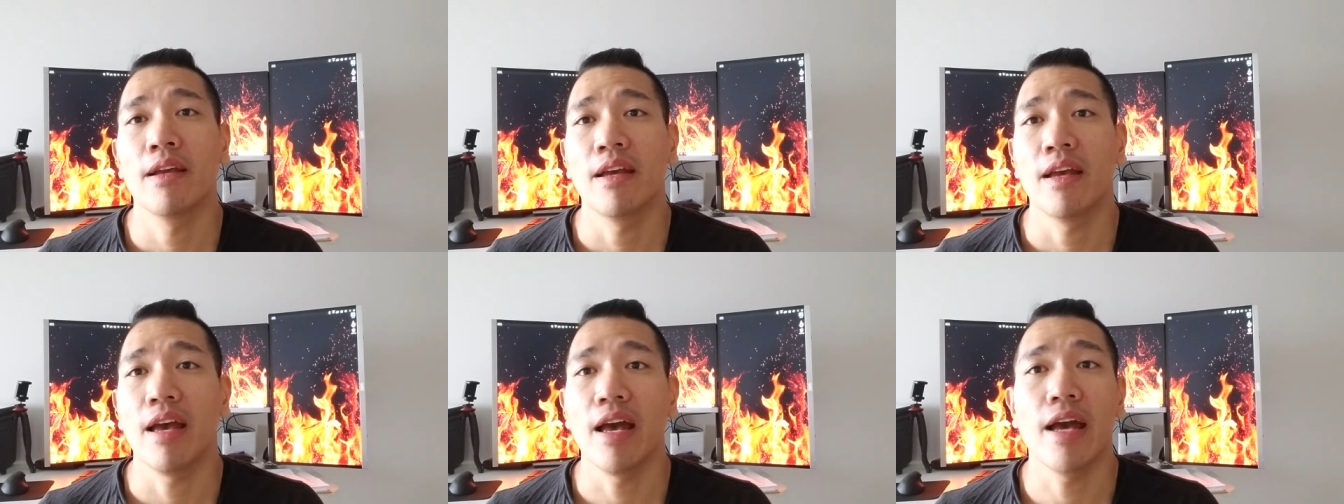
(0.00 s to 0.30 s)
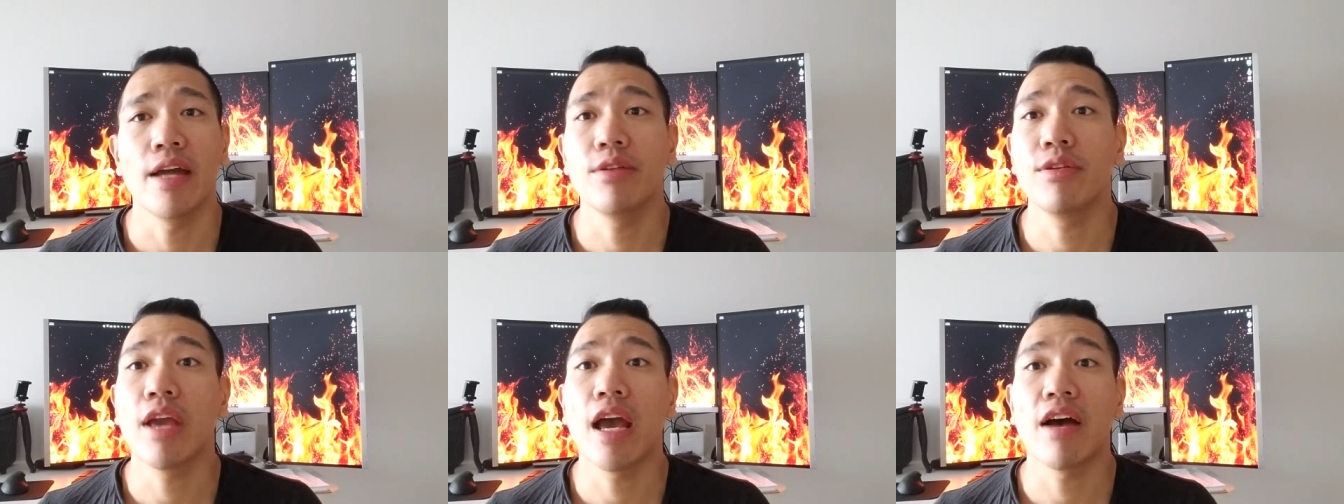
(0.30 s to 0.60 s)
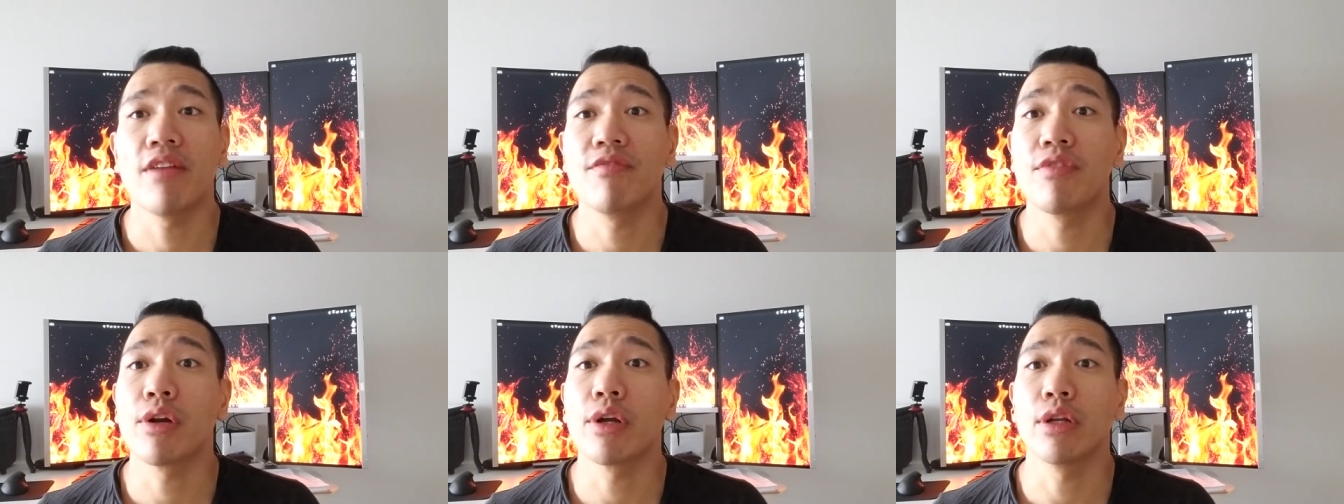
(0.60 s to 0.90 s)
and you
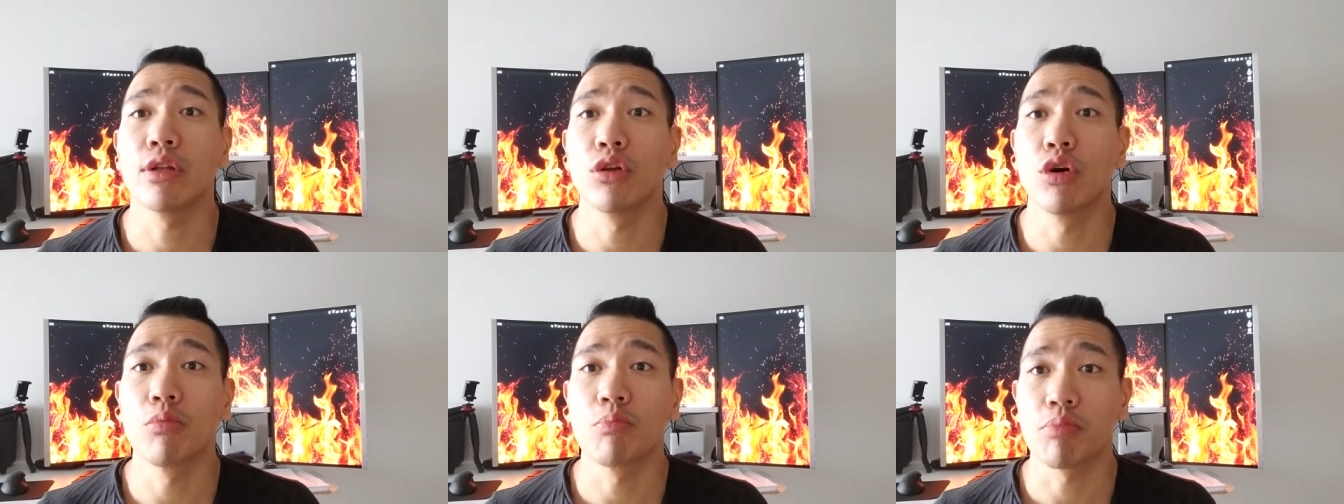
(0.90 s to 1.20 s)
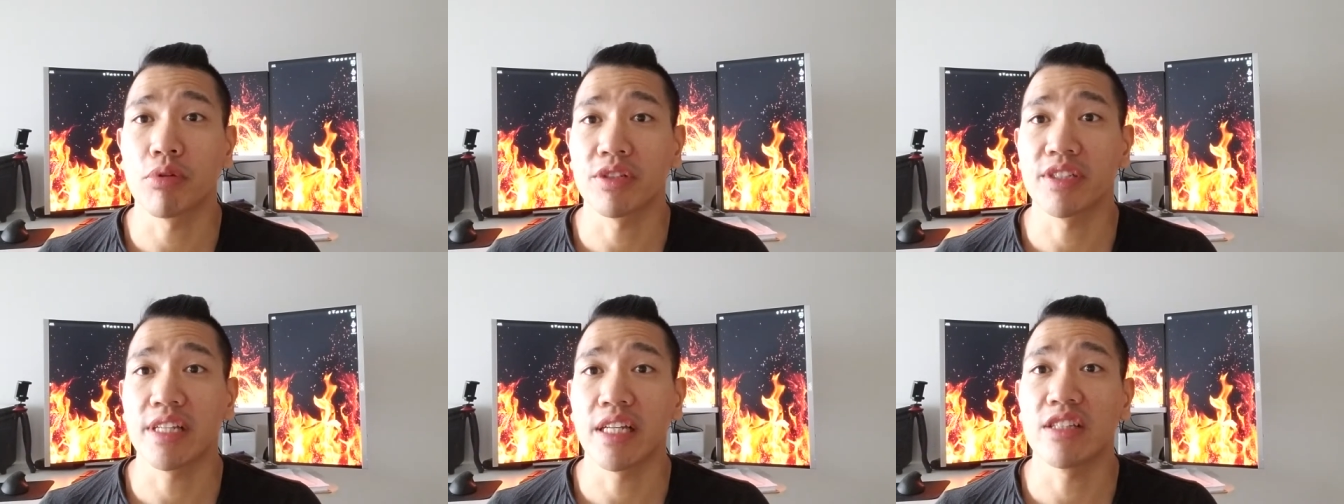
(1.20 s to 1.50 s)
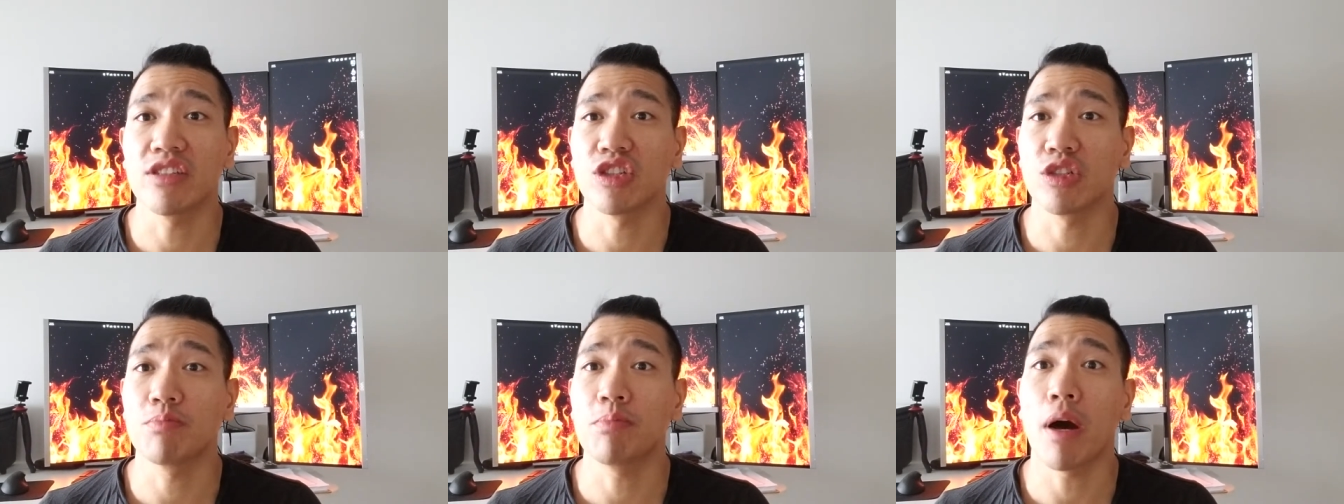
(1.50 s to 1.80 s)
have very low
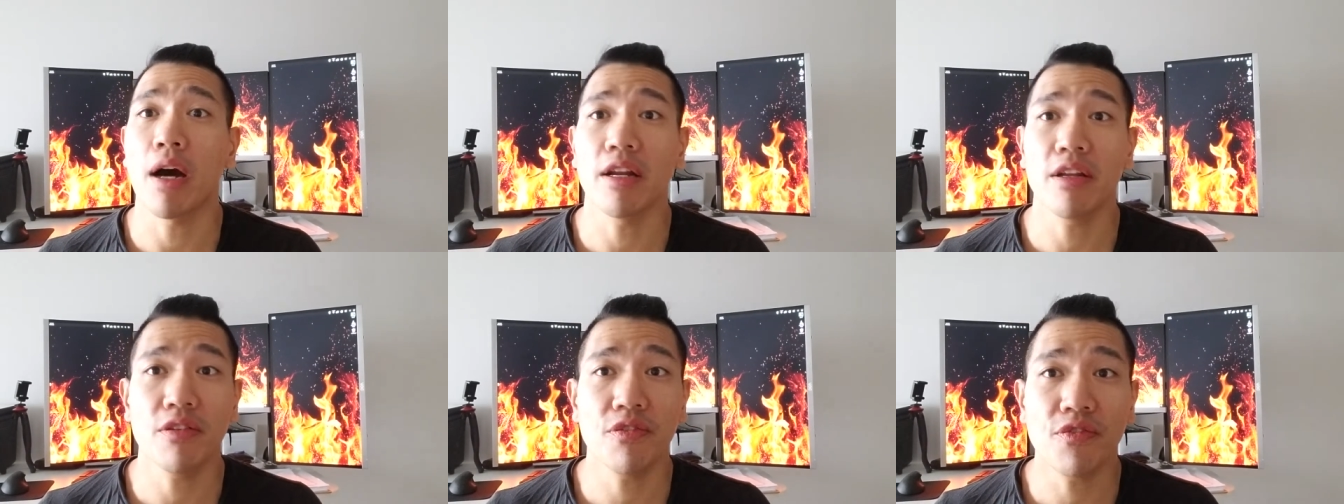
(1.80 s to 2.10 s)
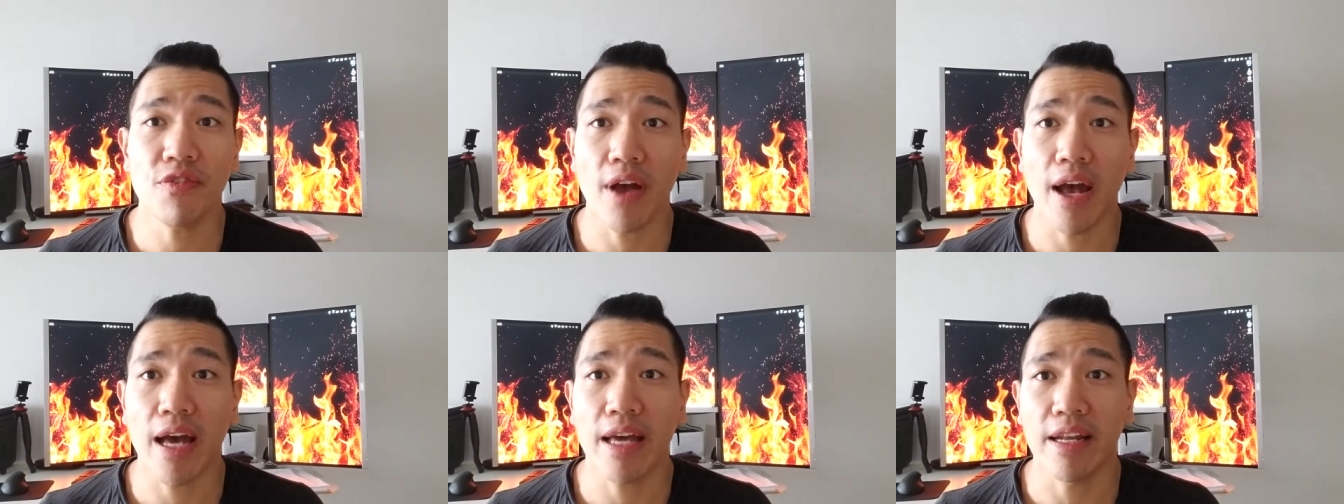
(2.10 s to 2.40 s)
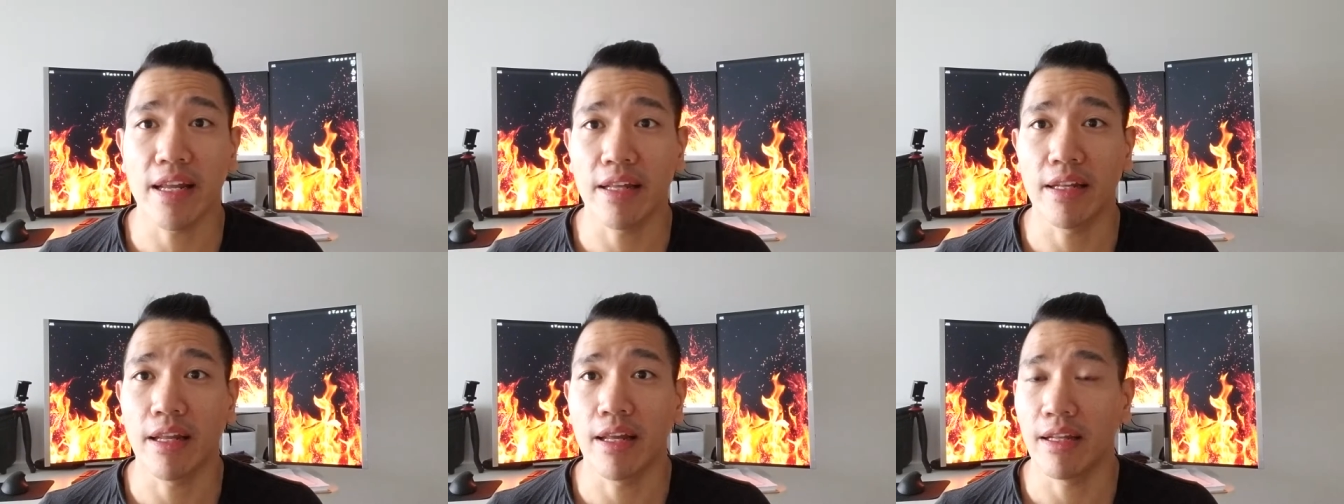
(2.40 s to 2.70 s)
percentage body fat
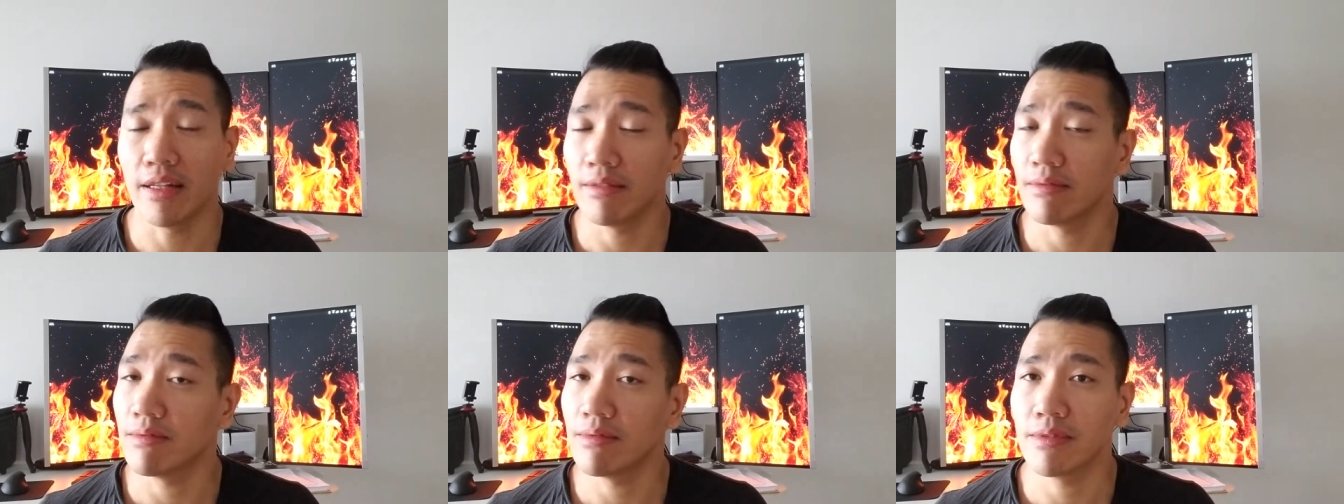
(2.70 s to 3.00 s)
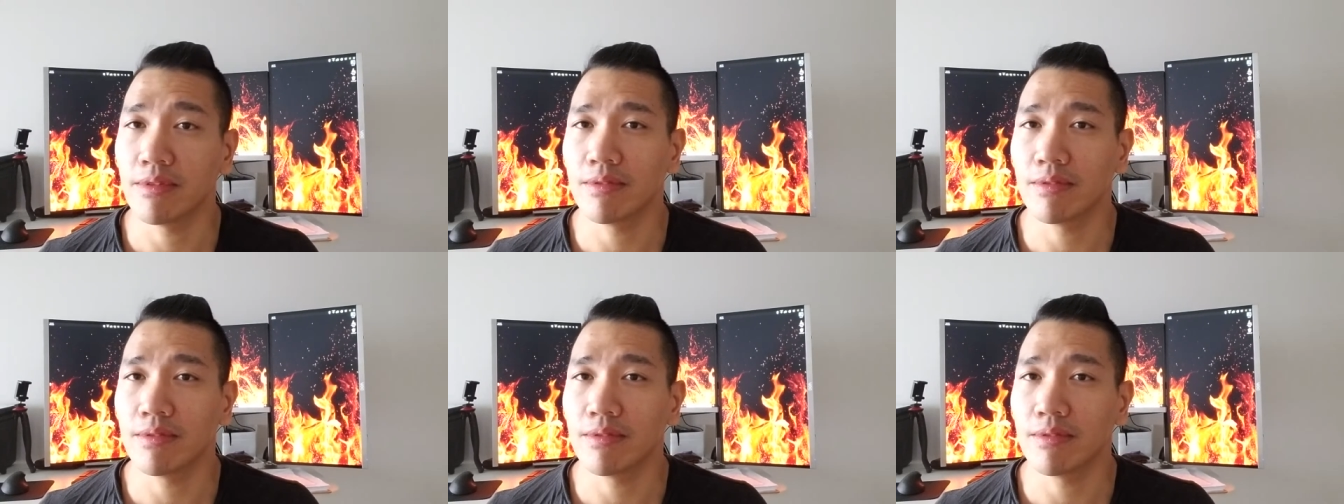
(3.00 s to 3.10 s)
and and